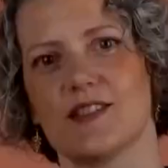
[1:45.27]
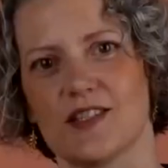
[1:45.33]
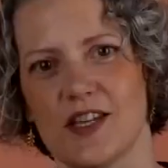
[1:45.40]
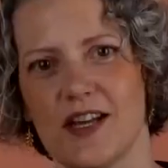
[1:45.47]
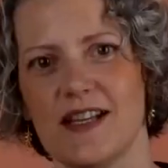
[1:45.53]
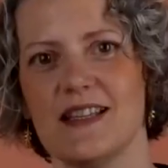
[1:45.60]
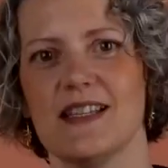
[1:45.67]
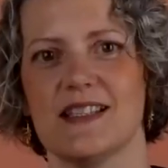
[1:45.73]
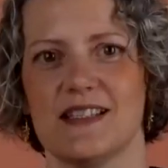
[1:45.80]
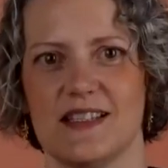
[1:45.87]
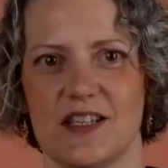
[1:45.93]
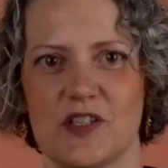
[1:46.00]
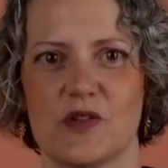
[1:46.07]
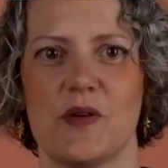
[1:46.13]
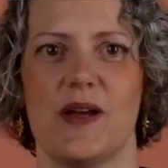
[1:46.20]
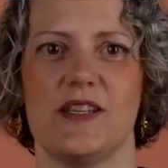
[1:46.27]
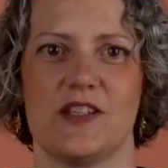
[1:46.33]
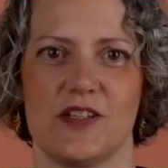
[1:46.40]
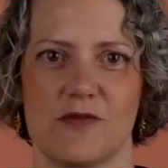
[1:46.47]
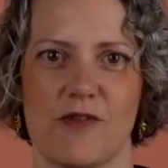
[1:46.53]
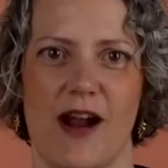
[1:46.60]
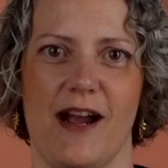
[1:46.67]
Turning this
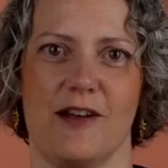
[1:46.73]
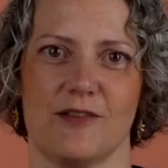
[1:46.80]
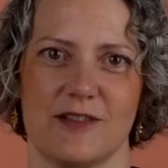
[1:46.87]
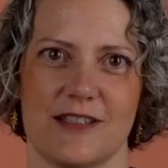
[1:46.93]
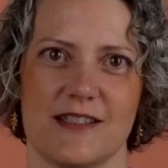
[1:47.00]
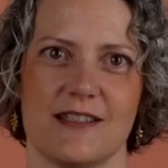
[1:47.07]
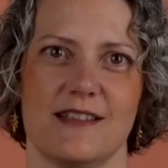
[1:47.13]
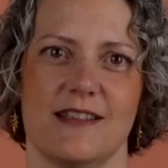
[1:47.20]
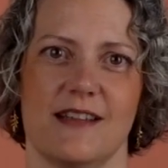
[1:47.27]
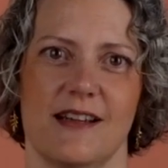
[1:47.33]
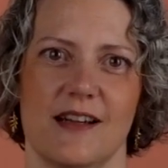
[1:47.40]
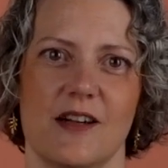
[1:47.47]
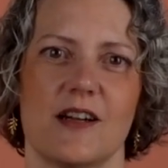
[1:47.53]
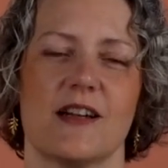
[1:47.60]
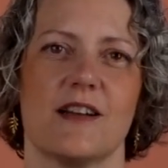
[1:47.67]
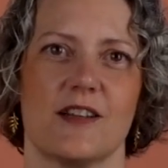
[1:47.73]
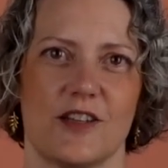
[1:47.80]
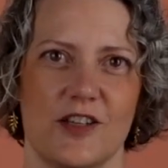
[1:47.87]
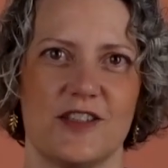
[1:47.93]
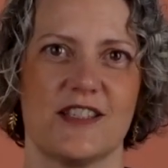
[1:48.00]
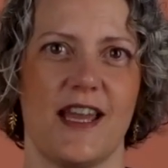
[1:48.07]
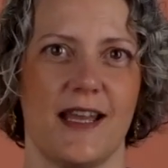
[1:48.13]
situation around
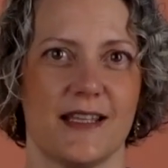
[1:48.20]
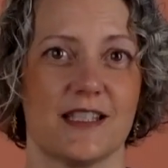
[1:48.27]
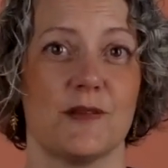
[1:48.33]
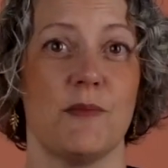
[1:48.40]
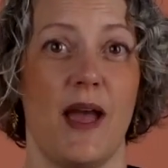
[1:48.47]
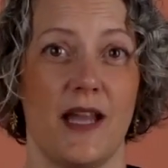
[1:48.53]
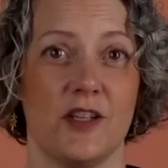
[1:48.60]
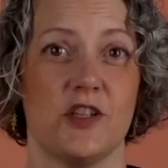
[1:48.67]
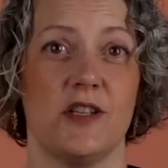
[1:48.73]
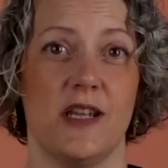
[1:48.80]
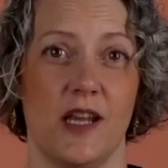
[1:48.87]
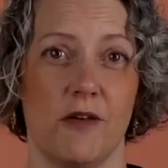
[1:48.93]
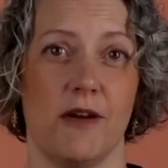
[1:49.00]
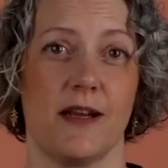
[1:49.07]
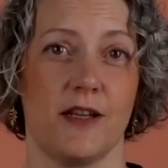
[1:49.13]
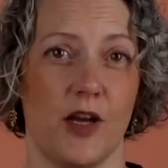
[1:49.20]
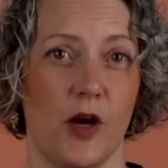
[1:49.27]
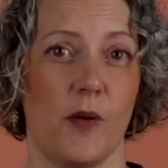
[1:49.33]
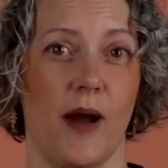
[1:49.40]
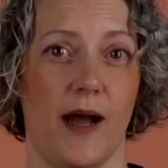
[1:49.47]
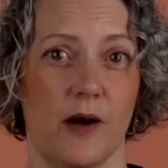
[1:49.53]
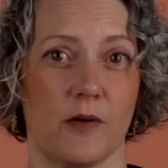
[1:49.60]
could take some engineering
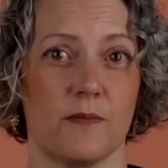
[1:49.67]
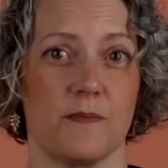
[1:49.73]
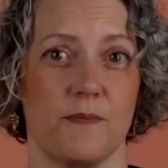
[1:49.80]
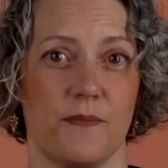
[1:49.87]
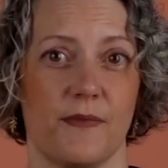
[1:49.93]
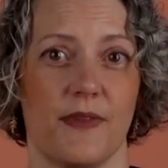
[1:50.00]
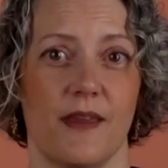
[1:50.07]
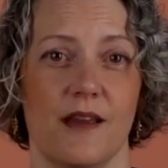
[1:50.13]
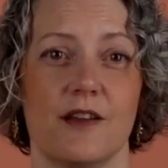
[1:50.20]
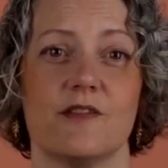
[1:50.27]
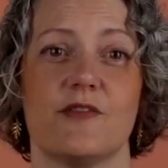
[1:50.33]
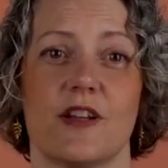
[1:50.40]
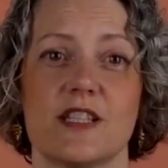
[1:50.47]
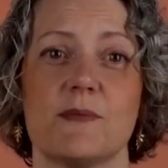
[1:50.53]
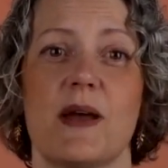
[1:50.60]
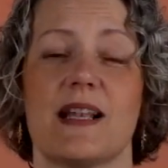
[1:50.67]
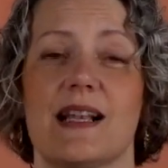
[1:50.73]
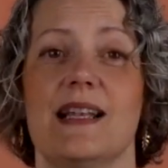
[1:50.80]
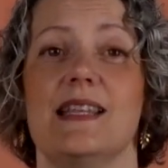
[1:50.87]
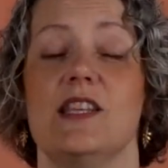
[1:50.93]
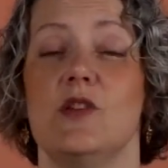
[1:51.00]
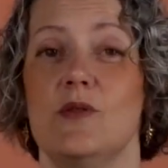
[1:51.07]
know-how.
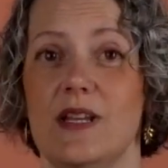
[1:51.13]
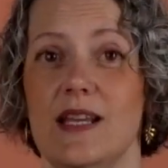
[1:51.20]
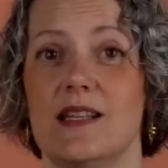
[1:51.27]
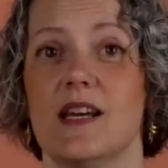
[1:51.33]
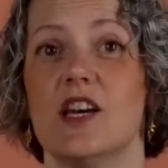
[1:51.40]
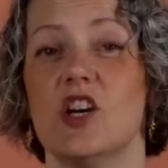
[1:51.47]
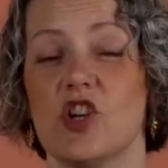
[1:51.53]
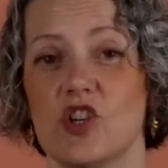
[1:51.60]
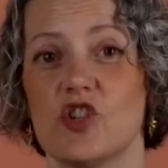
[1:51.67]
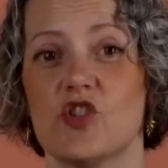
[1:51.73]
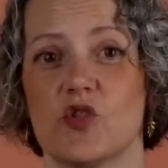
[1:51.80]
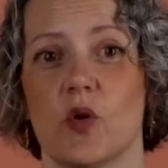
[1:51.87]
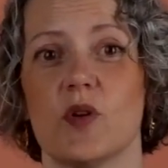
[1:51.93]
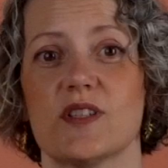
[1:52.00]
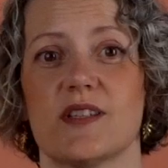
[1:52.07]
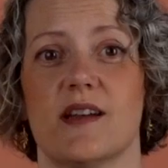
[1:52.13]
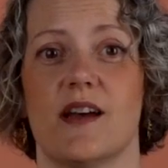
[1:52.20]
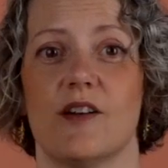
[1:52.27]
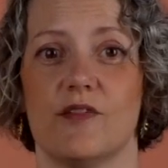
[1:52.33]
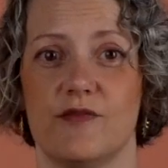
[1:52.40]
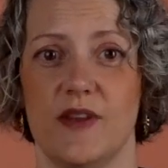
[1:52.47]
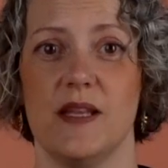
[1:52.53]
Fundamentally, you need shorter
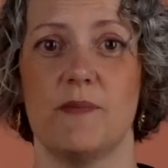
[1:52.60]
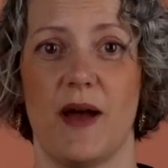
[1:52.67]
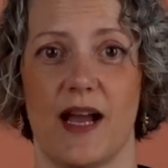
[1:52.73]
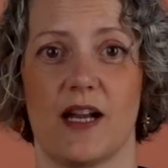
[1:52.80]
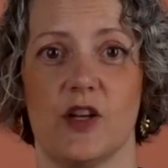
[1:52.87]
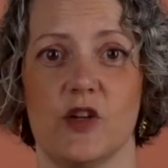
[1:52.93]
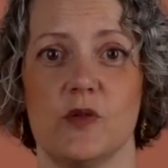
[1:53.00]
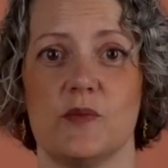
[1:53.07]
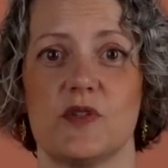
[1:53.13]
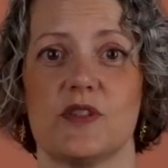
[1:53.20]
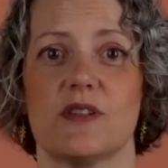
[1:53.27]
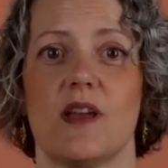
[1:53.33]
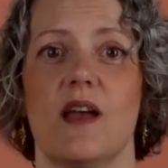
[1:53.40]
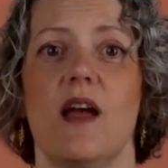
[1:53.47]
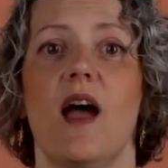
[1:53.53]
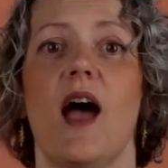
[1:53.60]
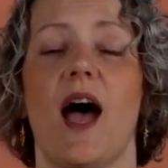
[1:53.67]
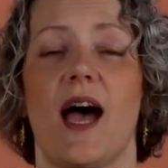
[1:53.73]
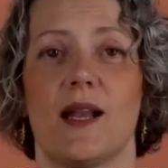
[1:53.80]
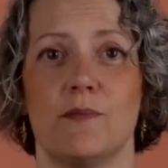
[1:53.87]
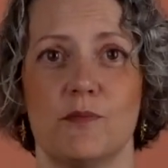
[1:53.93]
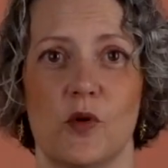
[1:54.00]
feedback loops
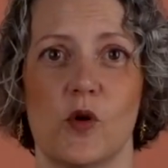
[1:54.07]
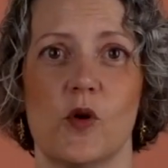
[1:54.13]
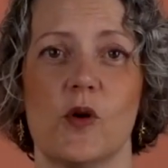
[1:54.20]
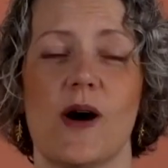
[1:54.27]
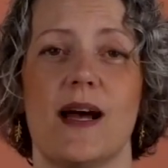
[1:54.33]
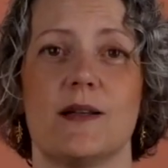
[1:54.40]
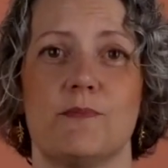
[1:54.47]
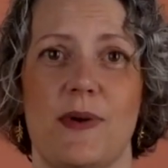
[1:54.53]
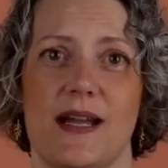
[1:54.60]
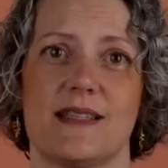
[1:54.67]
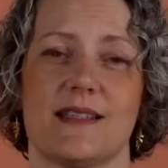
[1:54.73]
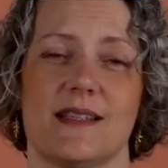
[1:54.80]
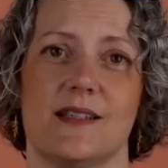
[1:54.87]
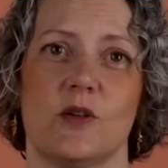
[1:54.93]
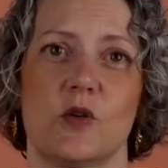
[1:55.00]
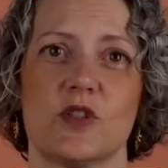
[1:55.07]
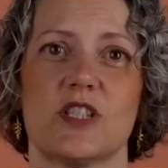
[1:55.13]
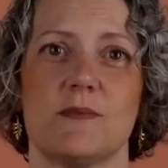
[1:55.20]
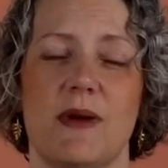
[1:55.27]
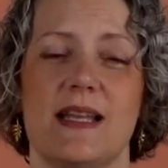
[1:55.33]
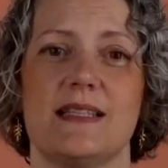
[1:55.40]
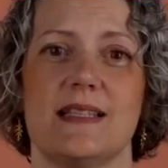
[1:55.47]
and more and better
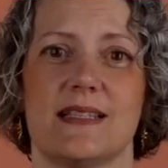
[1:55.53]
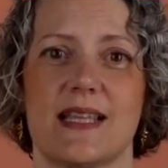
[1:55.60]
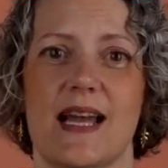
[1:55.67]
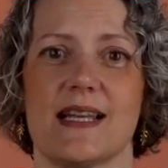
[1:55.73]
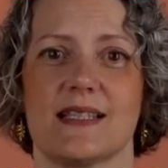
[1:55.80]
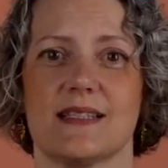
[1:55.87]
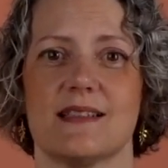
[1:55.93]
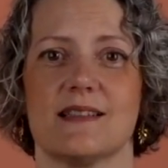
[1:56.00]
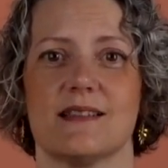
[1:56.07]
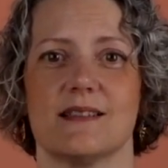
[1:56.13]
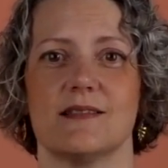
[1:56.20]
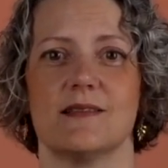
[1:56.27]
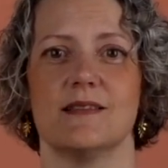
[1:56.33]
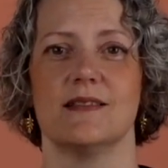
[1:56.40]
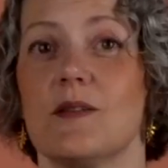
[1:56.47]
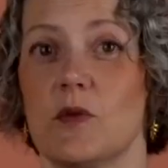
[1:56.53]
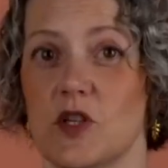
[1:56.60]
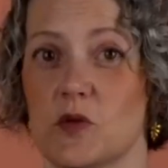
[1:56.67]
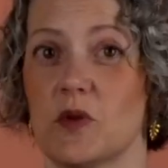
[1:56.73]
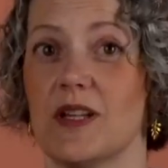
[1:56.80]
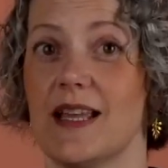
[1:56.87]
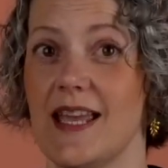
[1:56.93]
automated tests,
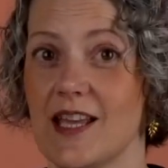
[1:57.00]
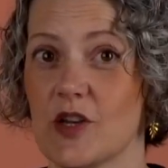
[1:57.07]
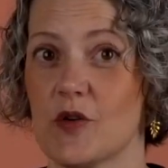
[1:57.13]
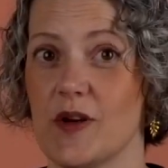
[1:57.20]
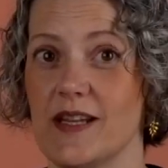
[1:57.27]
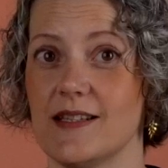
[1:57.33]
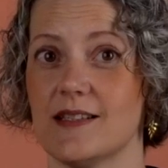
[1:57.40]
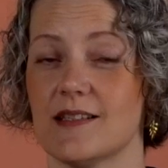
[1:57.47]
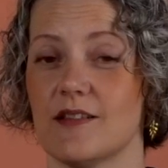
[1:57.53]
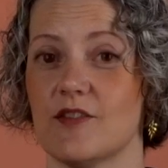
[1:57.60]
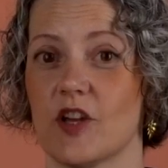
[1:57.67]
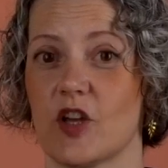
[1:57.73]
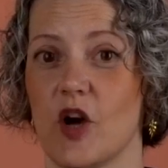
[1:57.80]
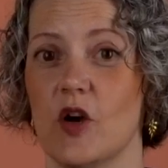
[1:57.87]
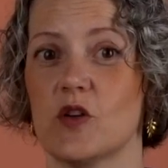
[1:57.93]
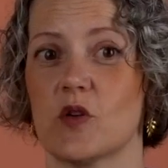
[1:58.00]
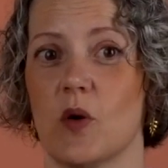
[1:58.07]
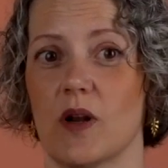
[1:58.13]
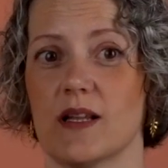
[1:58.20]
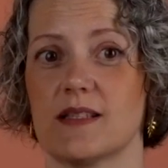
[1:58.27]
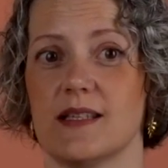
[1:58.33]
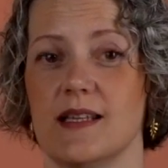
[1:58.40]
which will increase the code
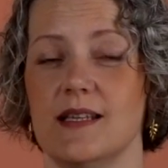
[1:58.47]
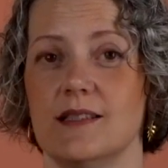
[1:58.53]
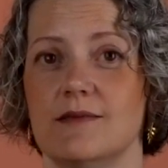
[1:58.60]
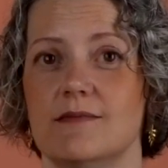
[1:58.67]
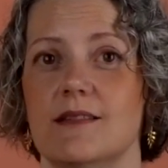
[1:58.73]
quality